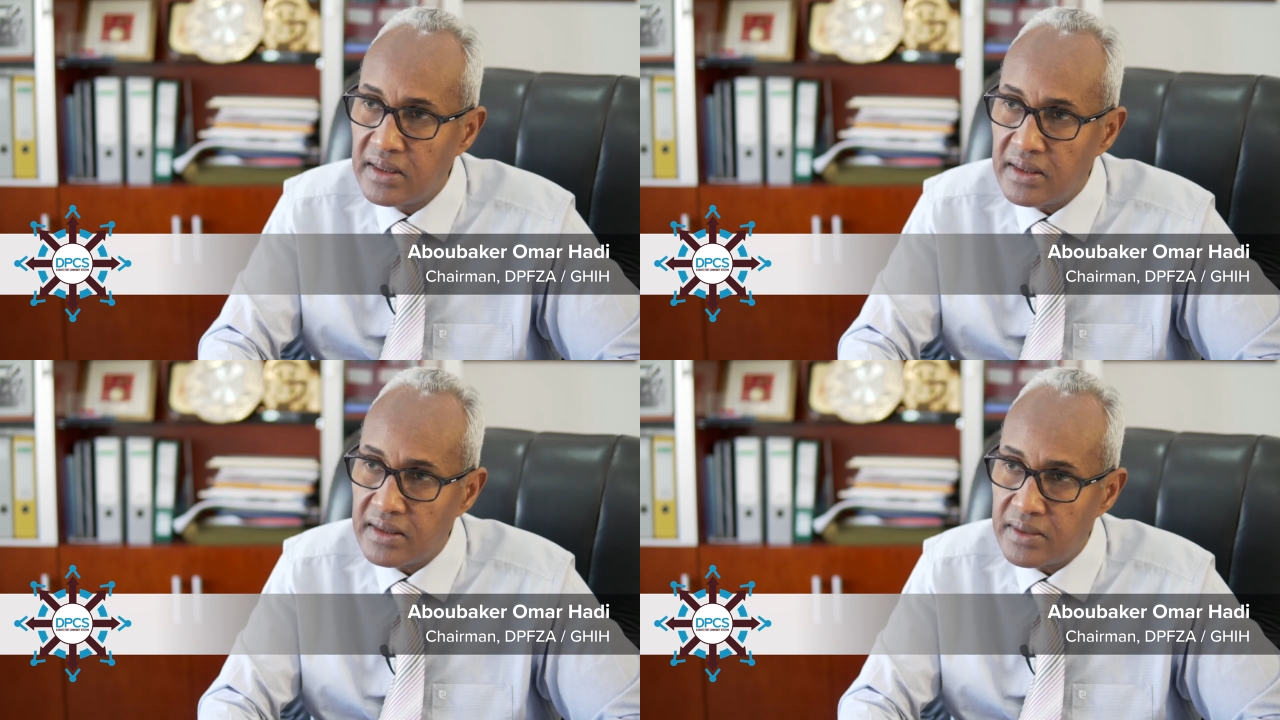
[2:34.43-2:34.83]

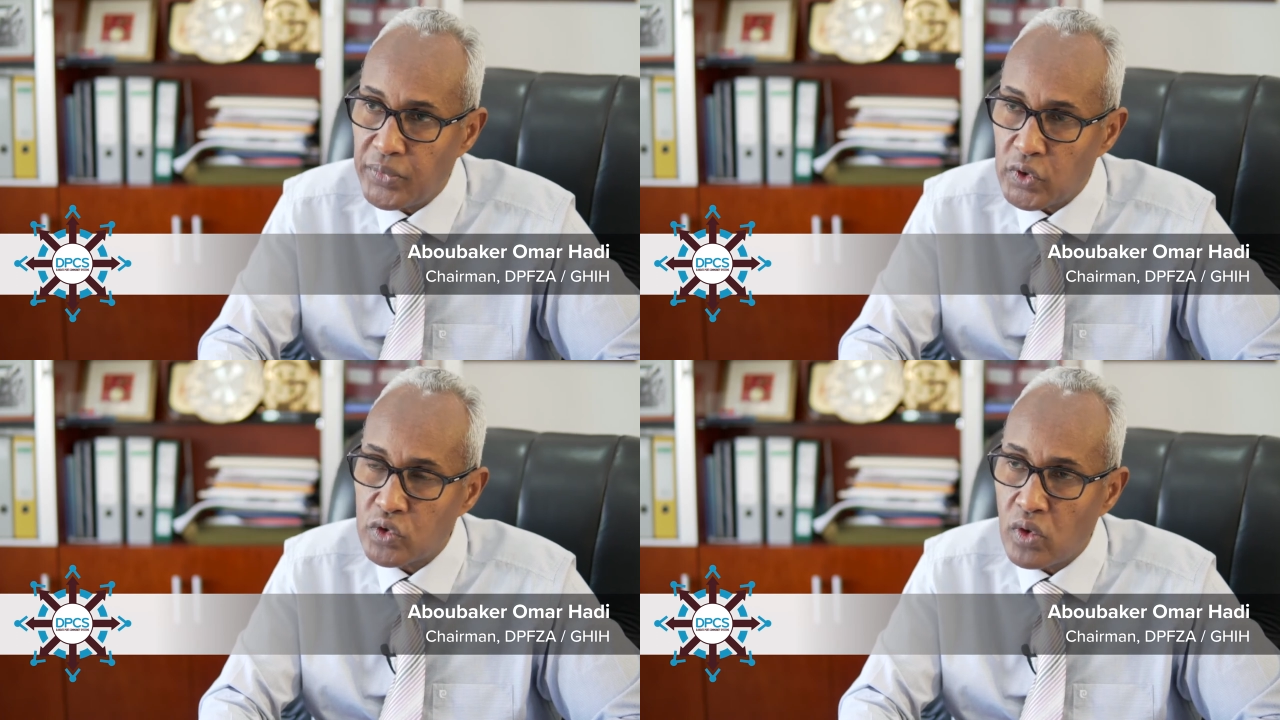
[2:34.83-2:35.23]
uh,
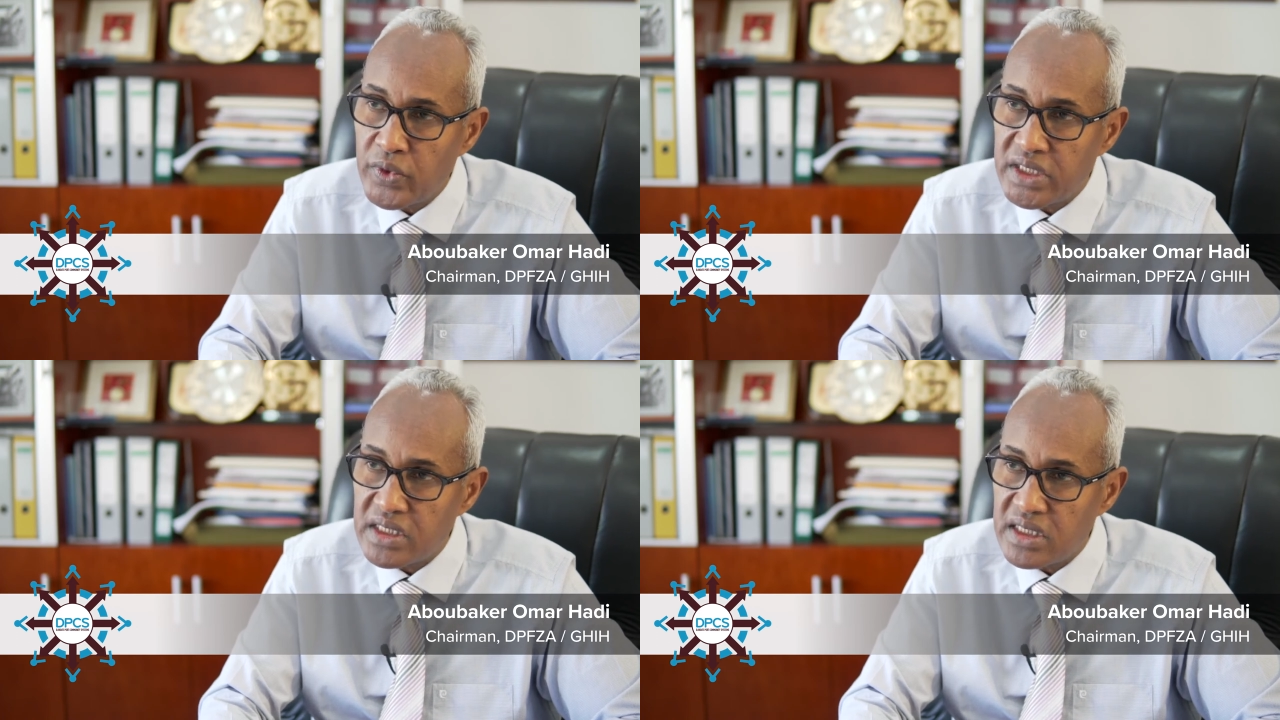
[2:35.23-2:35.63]
port
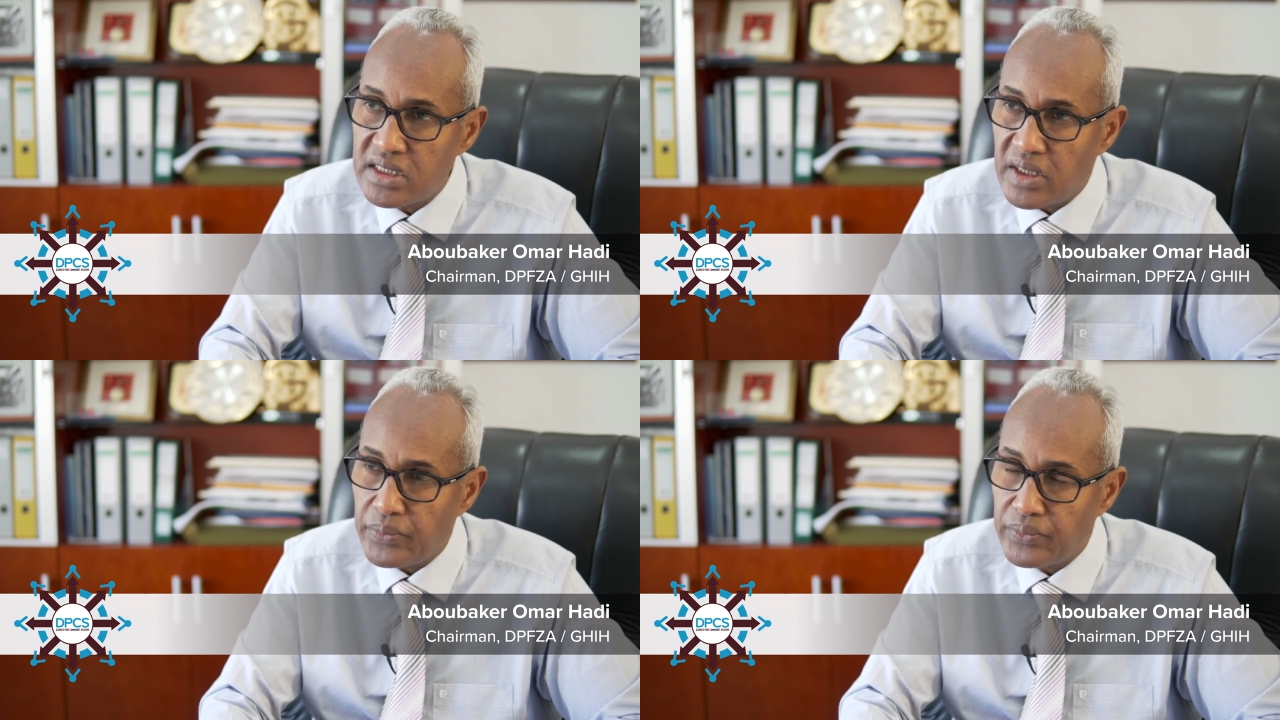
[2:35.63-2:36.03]
community
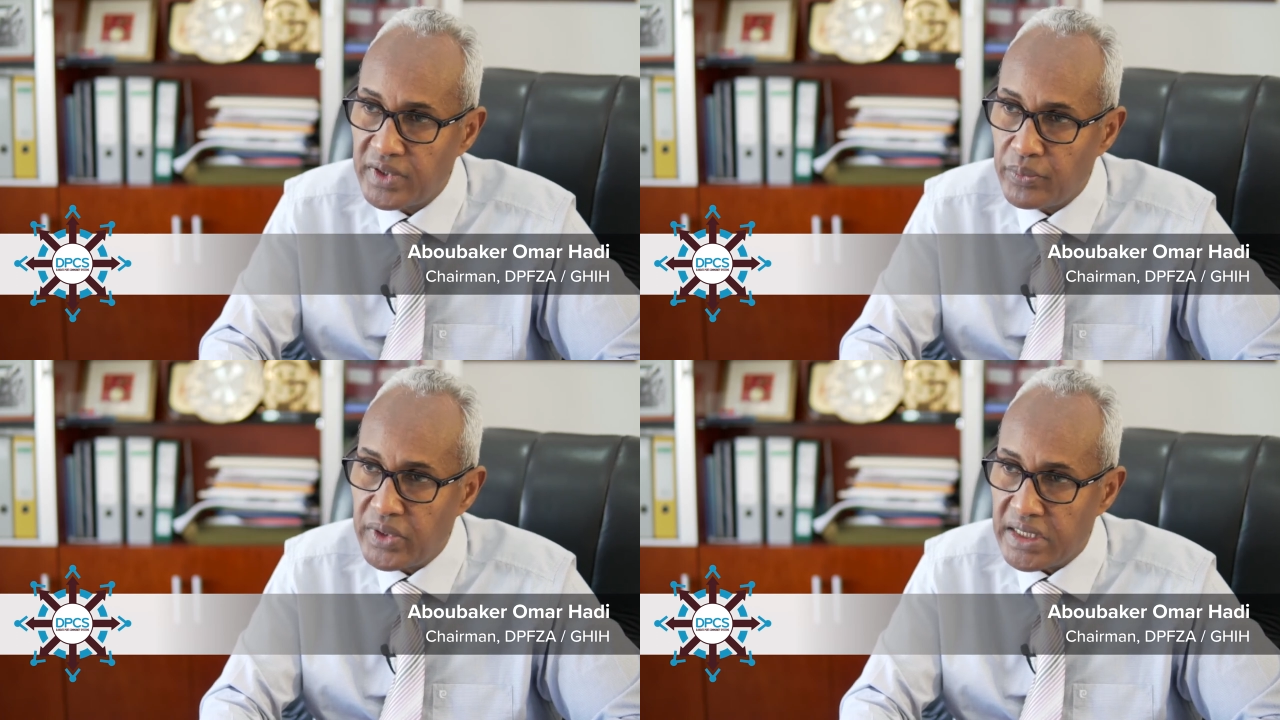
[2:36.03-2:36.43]
system
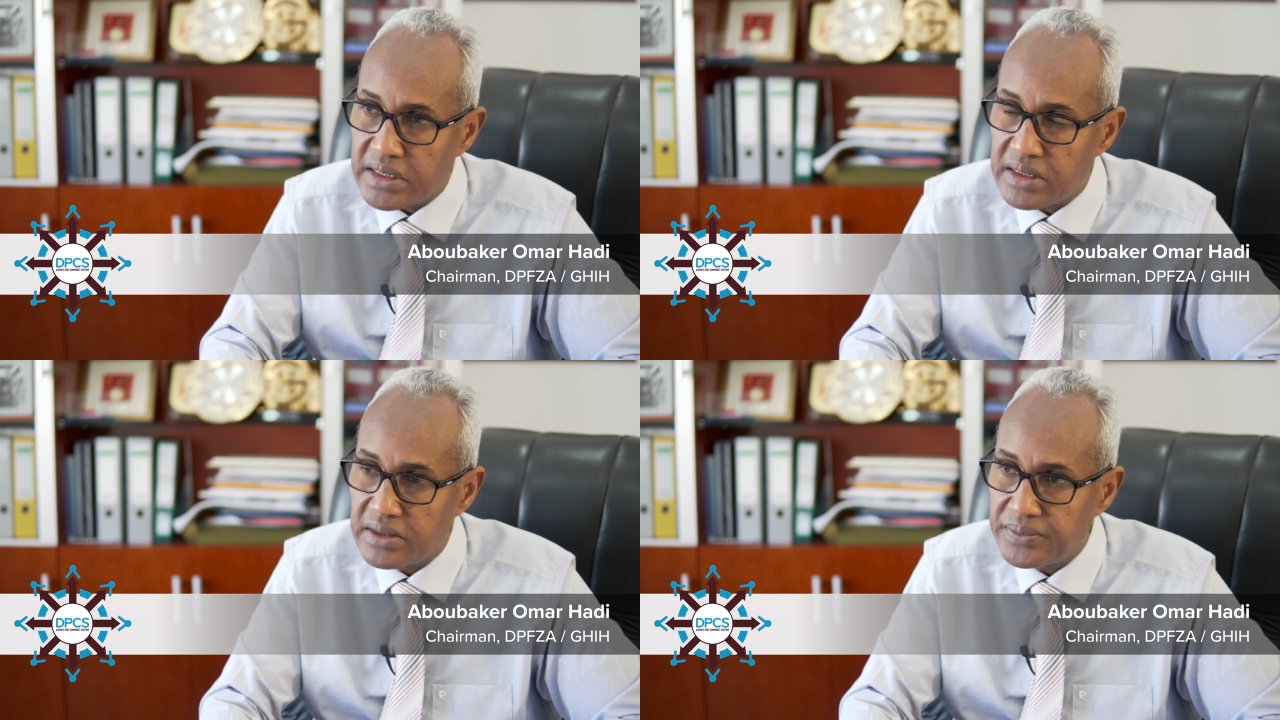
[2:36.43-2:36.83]
in
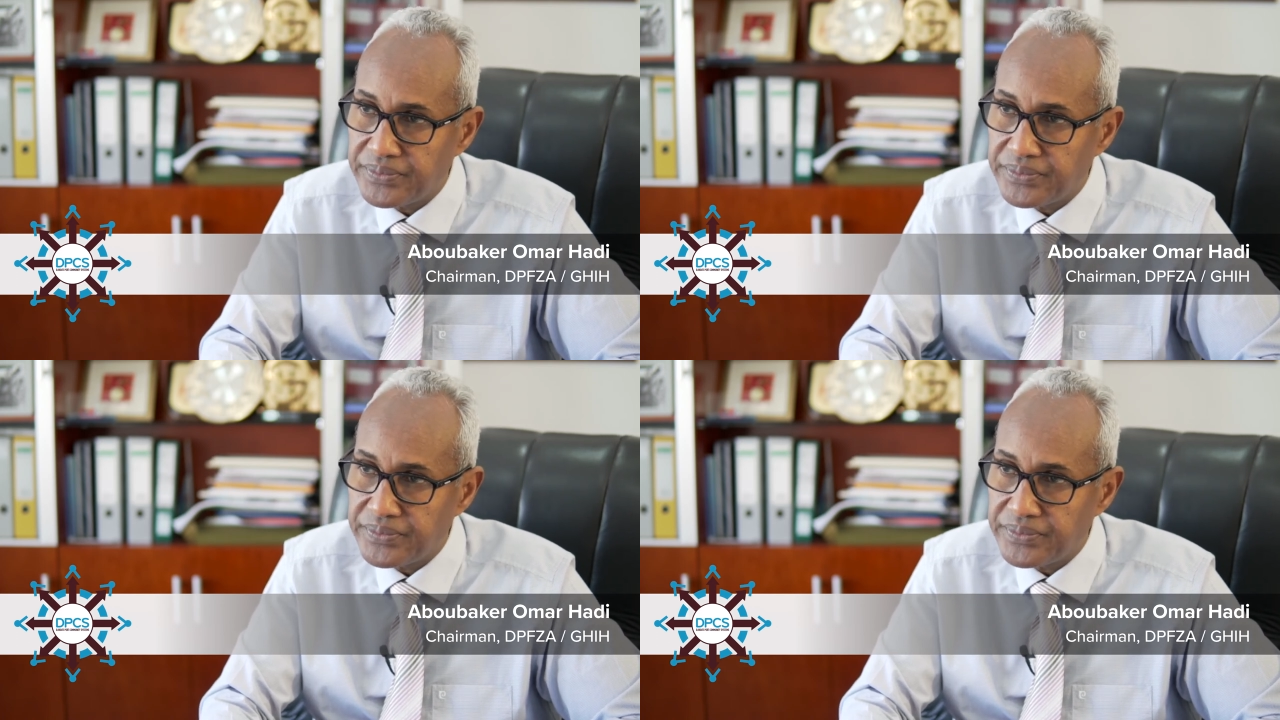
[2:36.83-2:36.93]
place.